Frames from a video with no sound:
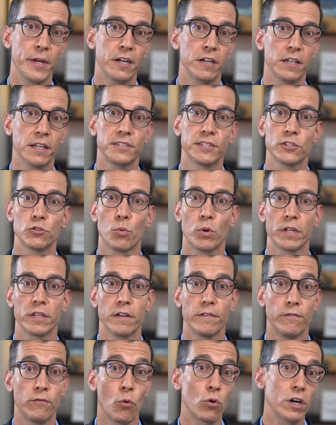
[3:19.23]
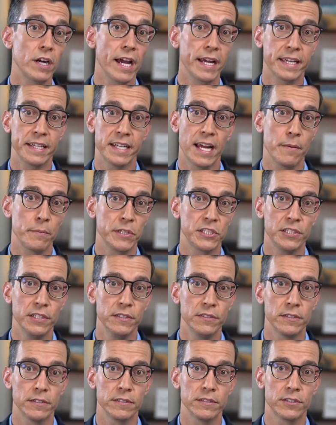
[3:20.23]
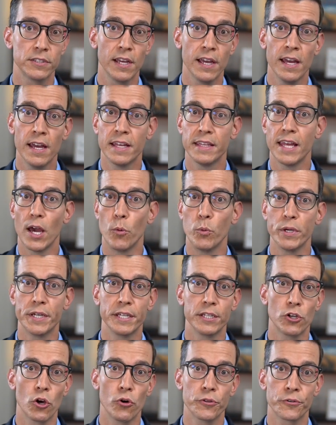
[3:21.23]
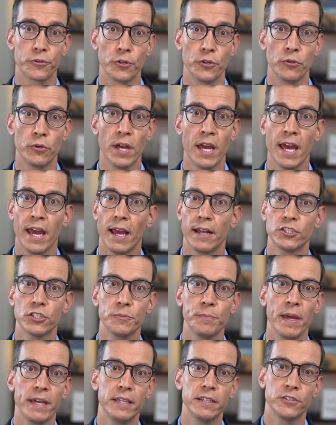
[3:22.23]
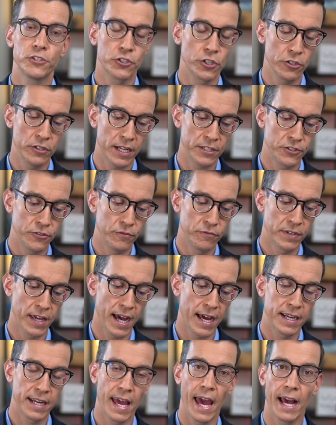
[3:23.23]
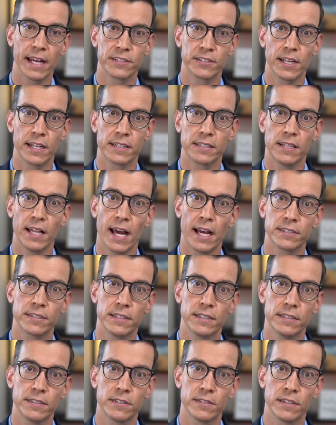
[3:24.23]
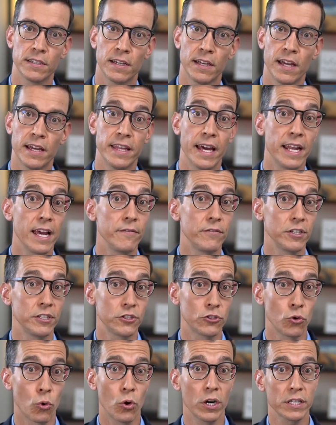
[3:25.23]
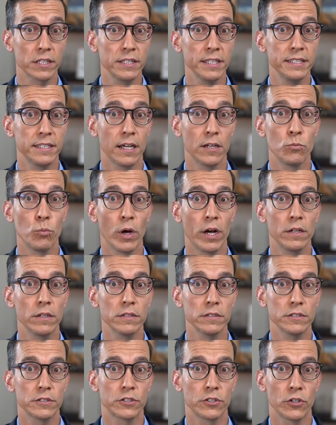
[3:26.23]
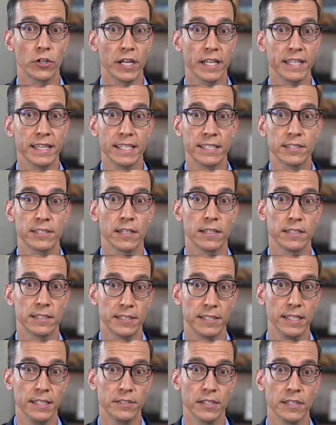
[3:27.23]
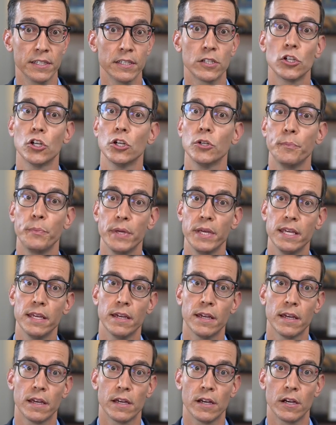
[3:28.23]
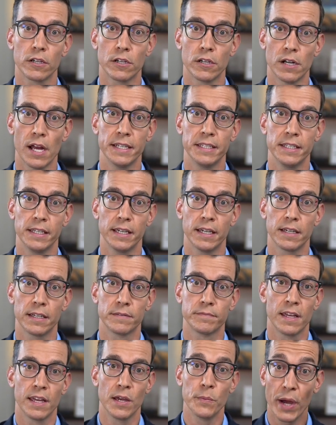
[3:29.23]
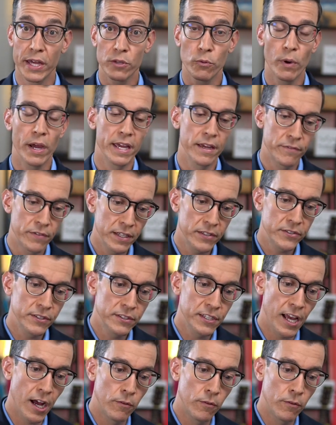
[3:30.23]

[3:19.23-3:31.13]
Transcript: periods is one of the 4 economic seasons that we can go through. And just making sure that you've got asset classes that have historically done well during this season could be a good idea. And by the way, if this is